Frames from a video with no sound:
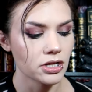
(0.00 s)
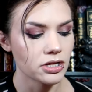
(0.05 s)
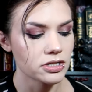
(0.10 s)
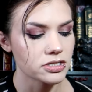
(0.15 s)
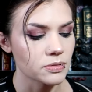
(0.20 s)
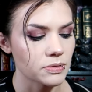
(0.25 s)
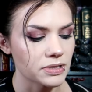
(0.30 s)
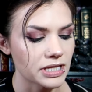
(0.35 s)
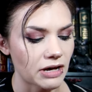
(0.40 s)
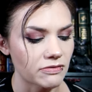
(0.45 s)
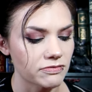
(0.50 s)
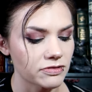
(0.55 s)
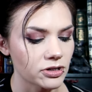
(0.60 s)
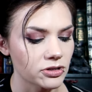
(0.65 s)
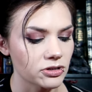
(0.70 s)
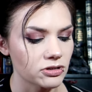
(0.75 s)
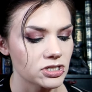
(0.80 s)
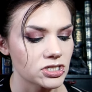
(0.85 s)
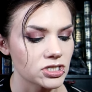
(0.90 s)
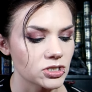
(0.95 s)
So without
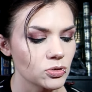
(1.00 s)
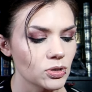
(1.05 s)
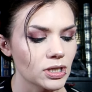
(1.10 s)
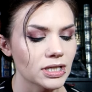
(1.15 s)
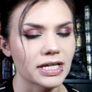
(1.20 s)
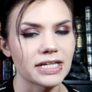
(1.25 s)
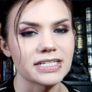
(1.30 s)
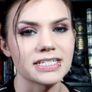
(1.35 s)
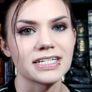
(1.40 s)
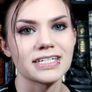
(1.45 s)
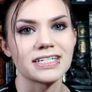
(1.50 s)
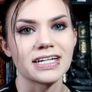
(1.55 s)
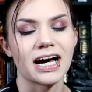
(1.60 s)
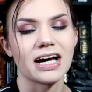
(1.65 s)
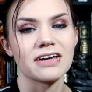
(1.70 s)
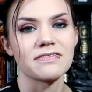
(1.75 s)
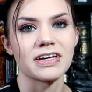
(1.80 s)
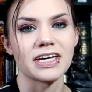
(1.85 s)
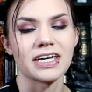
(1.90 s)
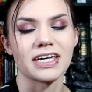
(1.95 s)
further ado, let's
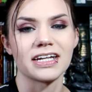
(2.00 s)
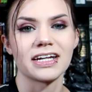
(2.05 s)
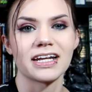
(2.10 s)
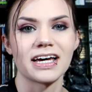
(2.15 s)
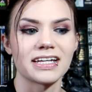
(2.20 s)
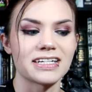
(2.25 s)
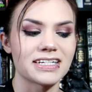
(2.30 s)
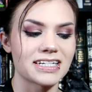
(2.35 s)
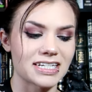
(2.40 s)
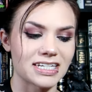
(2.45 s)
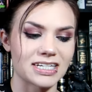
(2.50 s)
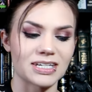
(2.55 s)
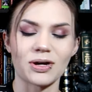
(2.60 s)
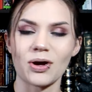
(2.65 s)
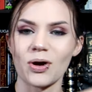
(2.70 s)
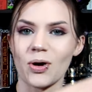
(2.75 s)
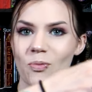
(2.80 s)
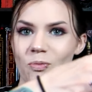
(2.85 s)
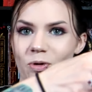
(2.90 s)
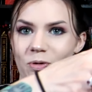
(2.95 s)
dive in and see
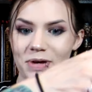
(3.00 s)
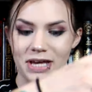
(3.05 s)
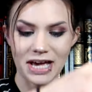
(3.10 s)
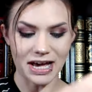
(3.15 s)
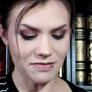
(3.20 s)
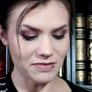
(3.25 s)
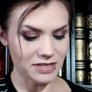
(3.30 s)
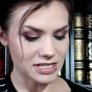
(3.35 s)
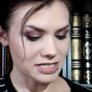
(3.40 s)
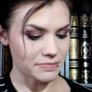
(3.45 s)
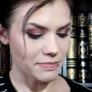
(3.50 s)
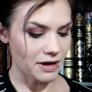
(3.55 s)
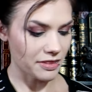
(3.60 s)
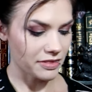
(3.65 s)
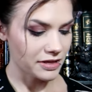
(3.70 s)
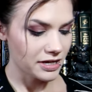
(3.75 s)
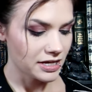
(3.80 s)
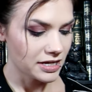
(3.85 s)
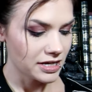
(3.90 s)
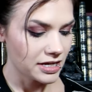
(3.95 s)
what we have this month.